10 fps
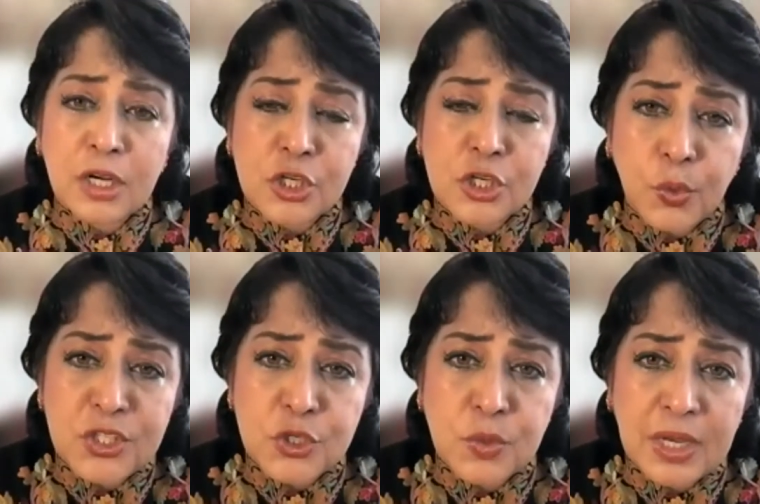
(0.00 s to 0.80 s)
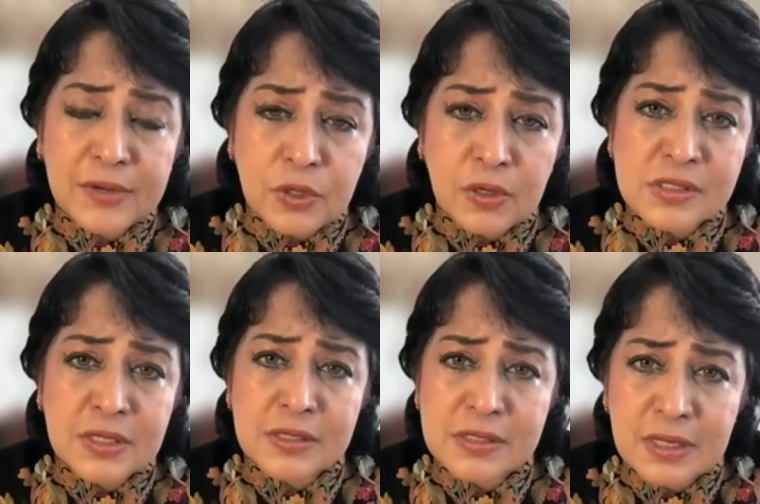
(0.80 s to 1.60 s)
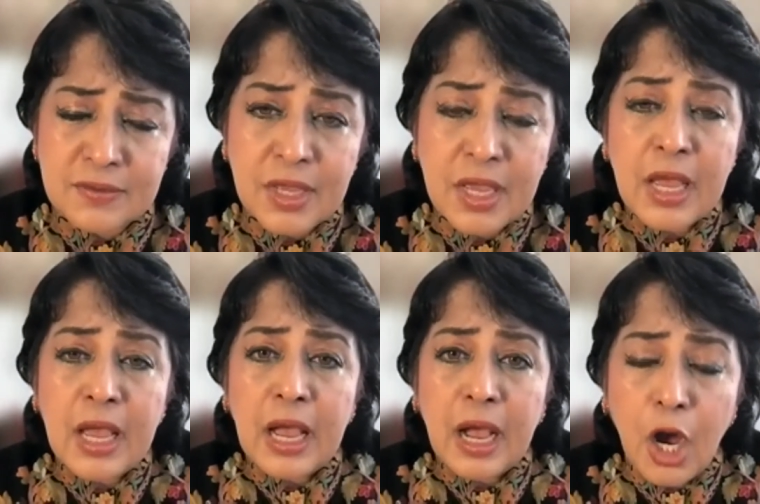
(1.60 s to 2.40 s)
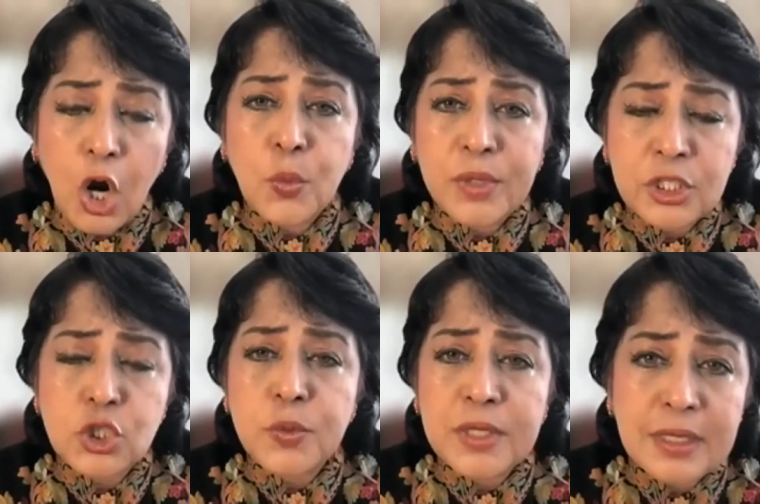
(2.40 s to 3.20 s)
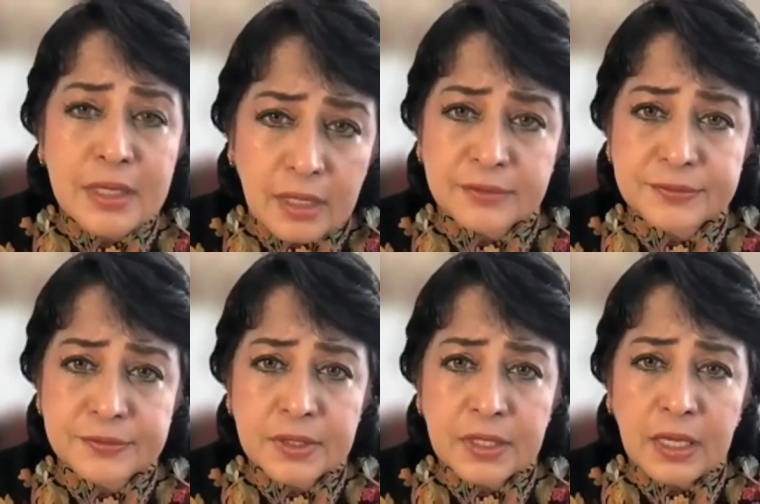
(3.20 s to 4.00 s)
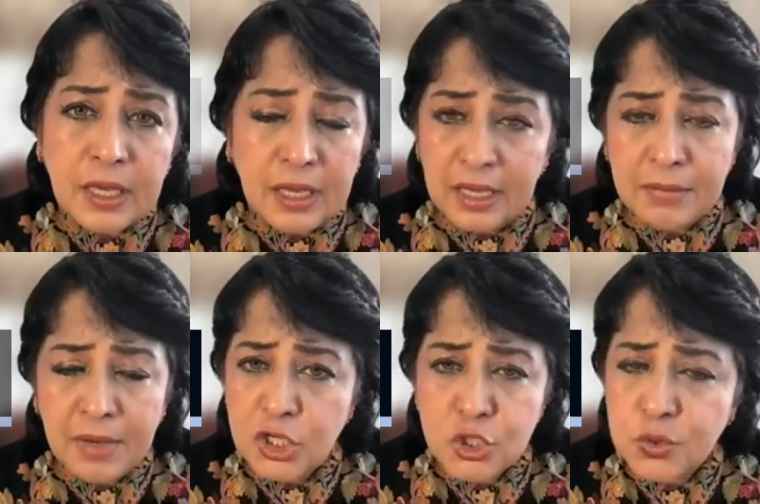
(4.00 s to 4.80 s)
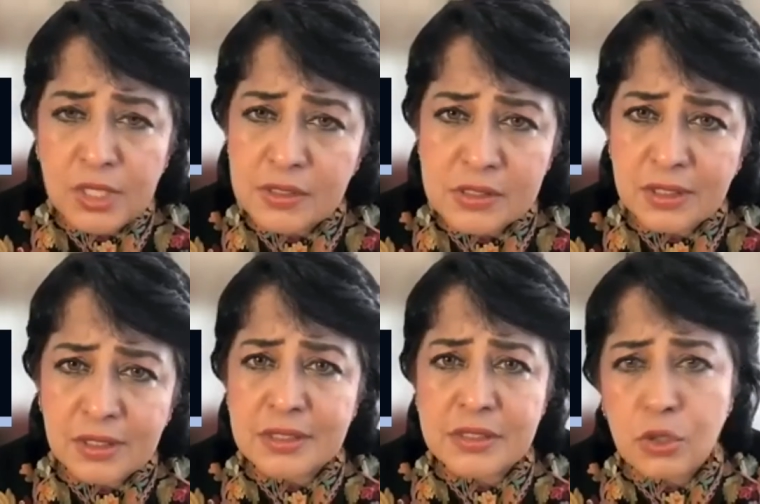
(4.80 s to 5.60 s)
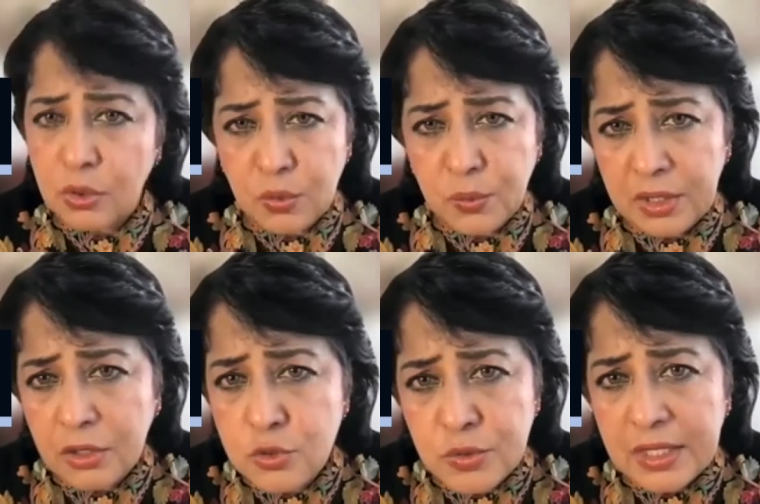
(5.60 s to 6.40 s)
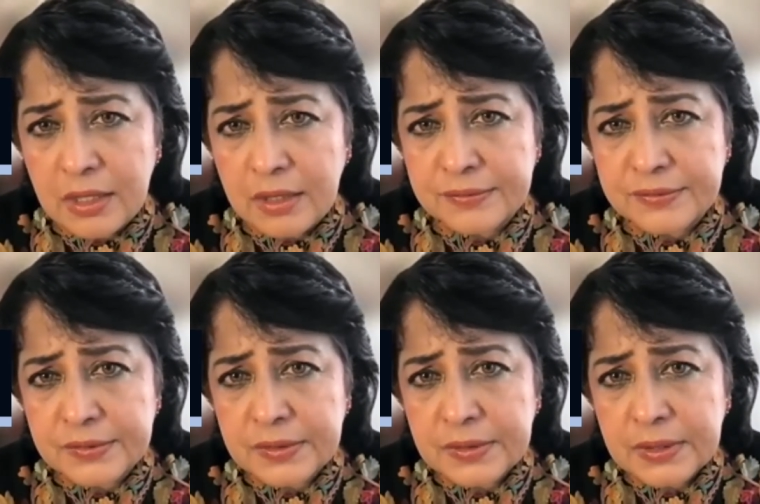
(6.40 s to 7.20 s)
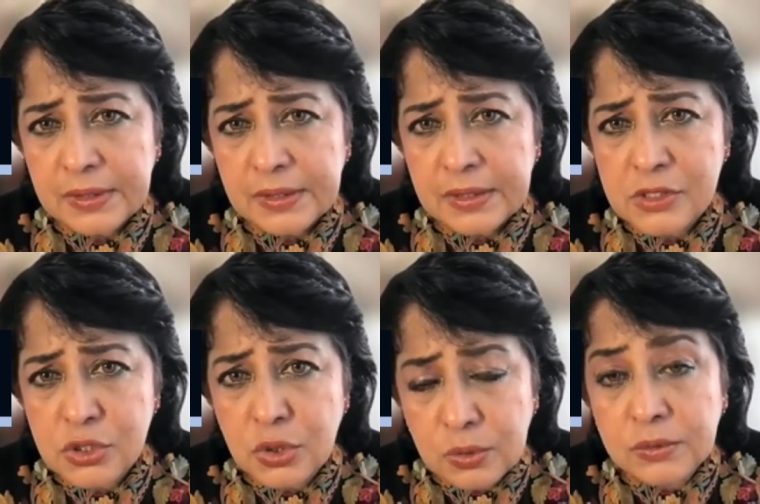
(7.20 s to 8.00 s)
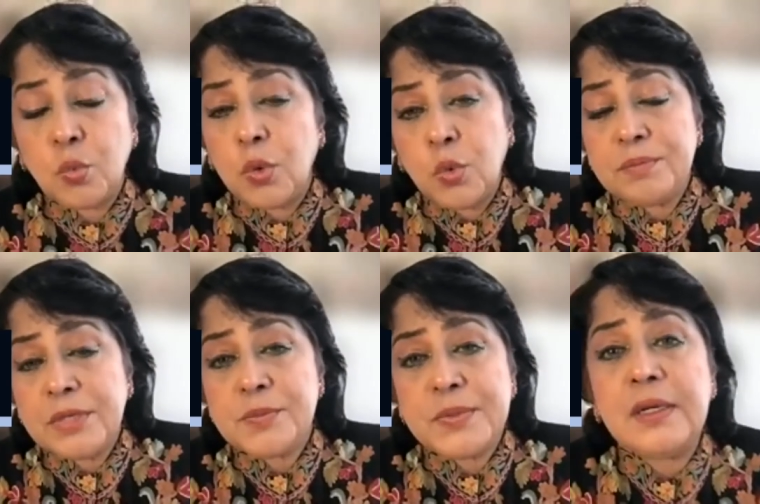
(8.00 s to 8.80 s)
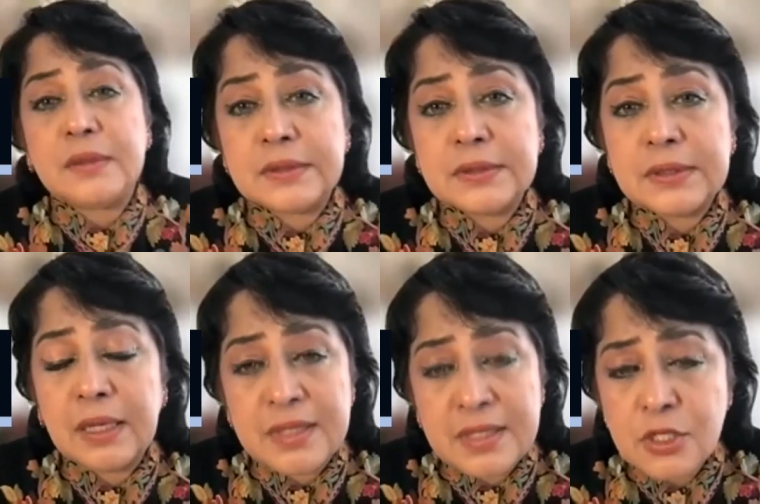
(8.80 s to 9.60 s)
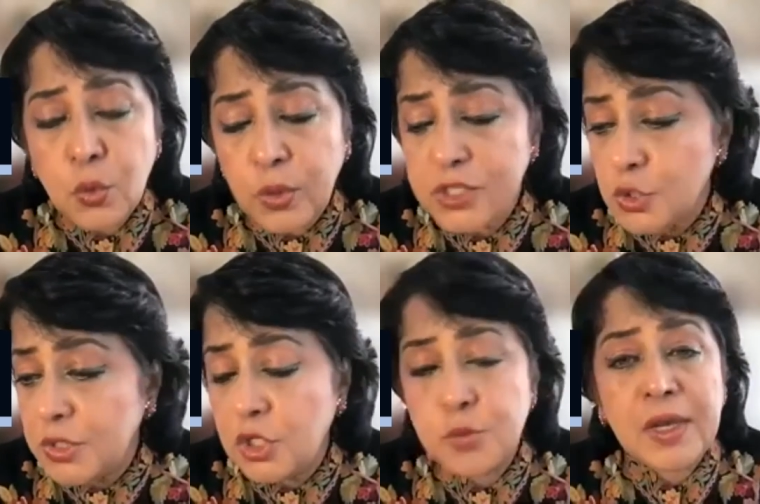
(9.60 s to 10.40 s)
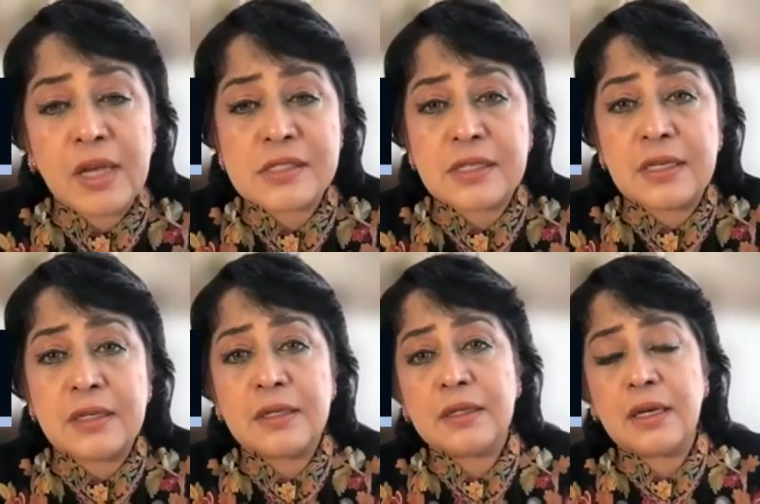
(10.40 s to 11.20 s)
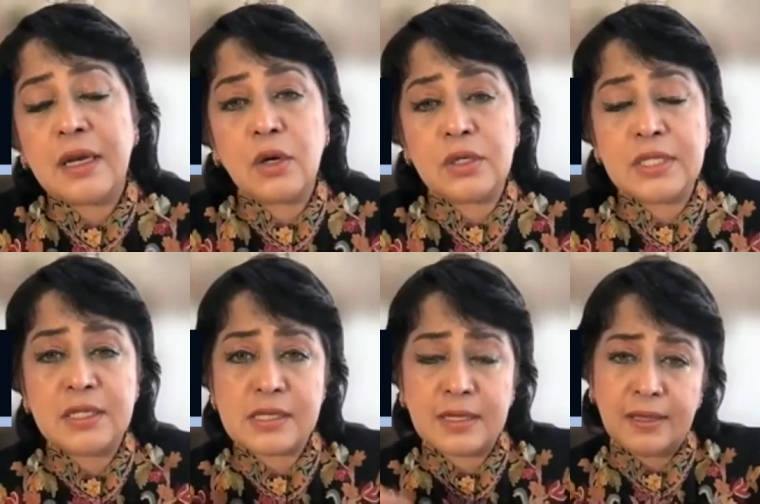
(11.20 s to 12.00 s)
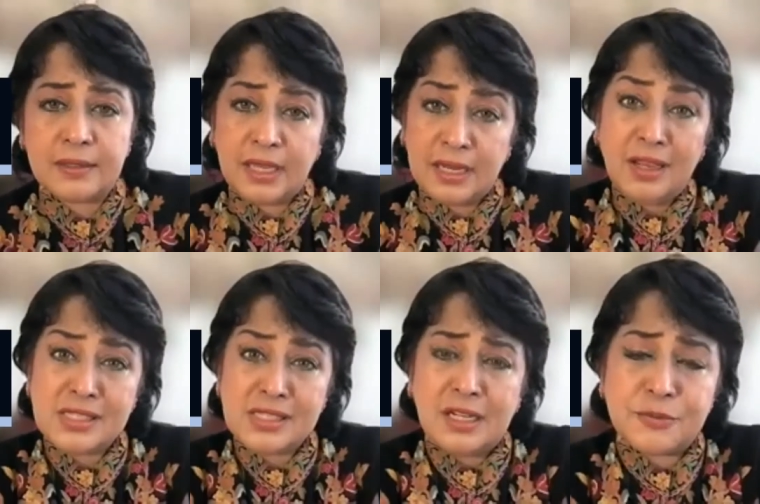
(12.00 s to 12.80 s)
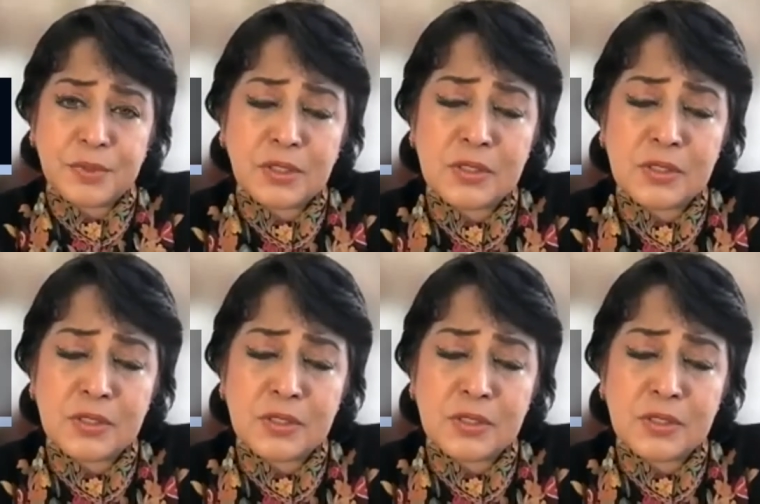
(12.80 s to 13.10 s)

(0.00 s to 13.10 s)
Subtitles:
question we have to ask ourselves, are we doing enough? And my short answer is no, we are not doing enough. So what must be done? I mean, these are questions we need to be asking our leaders again, and ourselves, because